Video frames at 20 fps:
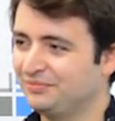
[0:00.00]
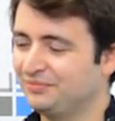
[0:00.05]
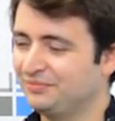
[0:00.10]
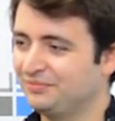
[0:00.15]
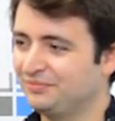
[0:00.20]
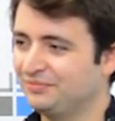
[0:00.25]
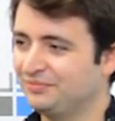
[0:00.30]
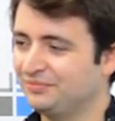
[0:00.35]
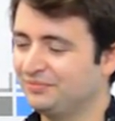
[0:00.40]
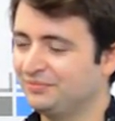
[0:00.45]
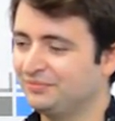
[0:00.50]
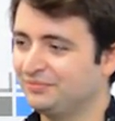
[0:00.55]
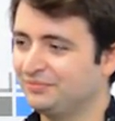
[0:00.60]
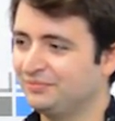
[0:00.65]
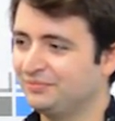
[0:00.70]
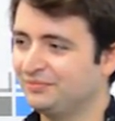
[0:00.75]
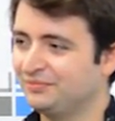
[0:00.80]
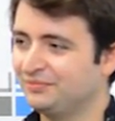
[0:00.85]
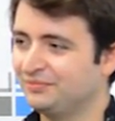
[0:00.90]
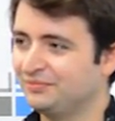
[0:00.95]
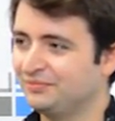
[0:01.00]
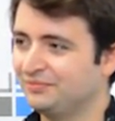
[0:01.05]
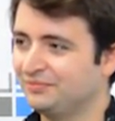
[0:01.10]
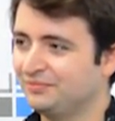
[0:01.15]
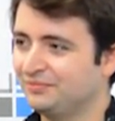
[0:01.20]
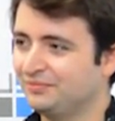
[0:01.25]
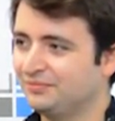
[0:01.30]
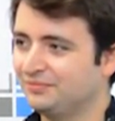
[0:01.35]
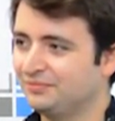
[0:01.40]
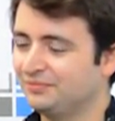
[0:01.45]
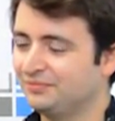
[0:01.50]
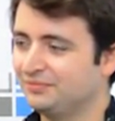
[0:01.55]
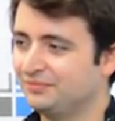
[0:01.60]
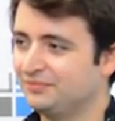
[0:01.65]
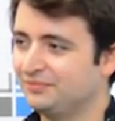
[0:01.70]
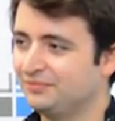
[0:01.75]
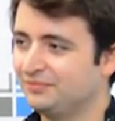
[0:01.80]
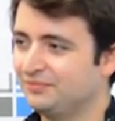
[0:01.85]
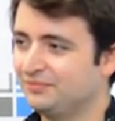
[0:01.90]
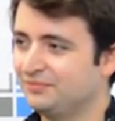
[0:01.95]

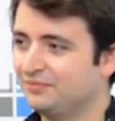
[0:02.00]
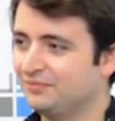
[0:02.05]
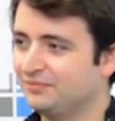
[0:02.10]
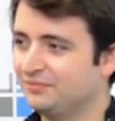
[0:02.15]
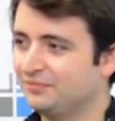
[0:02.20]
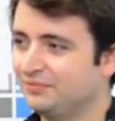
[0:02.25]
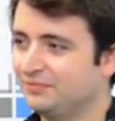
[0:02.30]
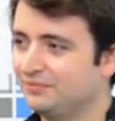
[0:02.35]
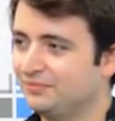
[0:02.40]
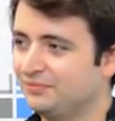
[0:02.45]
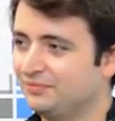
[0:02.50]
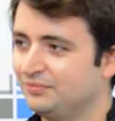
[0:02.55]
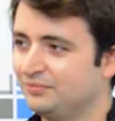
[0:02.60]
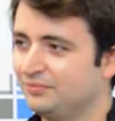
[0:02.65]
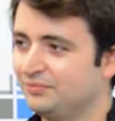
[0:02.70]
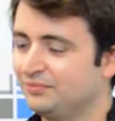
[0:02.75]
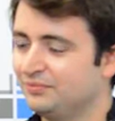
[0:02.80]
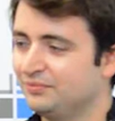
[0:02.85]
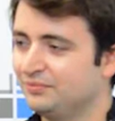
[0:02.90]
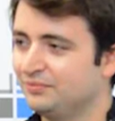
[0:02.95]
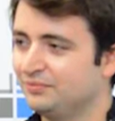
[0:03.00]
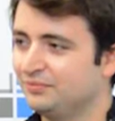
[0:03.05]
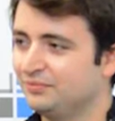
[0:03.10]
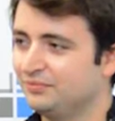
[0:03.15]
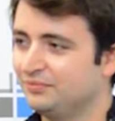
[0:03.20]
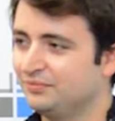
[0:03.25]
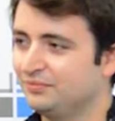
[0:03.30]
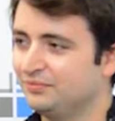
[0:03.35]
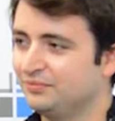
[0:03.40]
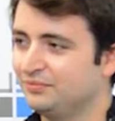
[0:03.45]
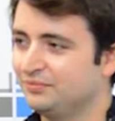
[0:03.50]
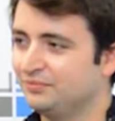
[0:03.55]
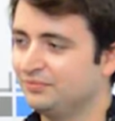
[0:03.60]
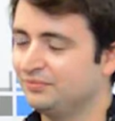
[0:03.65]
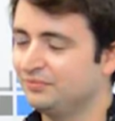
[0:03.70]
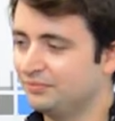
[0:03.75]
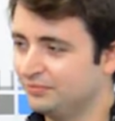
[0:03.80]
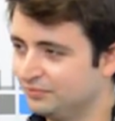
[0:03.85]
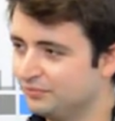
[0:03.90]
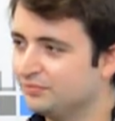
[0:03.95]

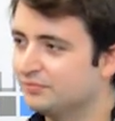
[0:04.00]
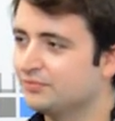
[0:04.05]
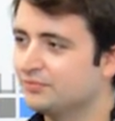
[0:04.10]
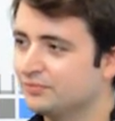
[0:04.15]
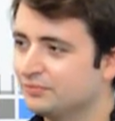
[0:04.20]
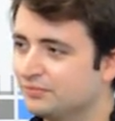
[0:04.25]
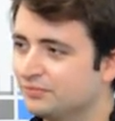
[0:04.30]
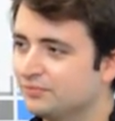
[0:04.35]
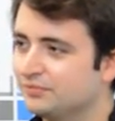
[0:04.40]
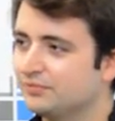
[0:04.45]
(silent)